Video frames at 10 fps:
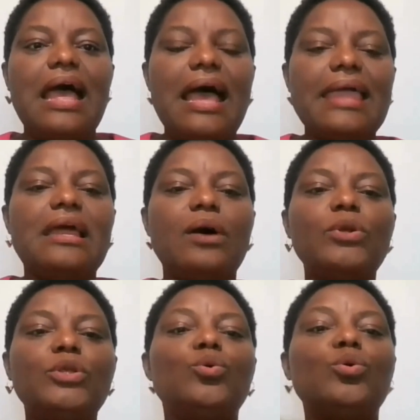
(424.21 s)
I now
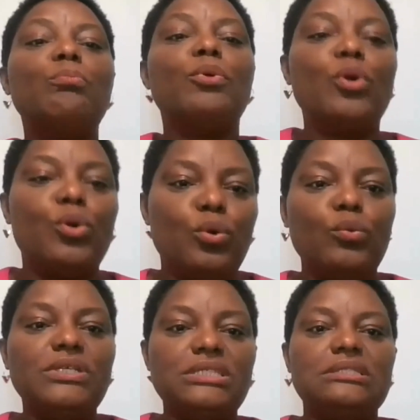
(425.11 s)
want to go borrow,
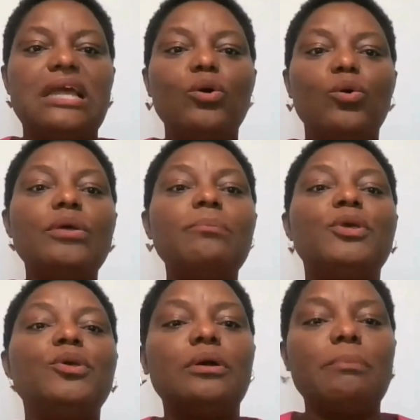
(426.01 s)
which is now going
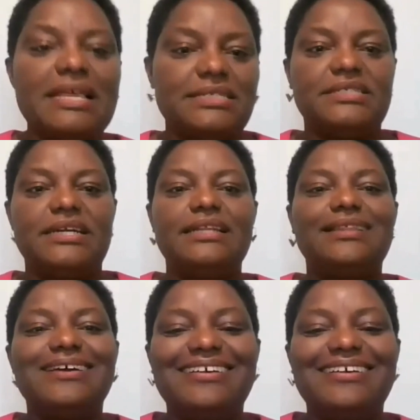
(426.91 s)
beyond my strength.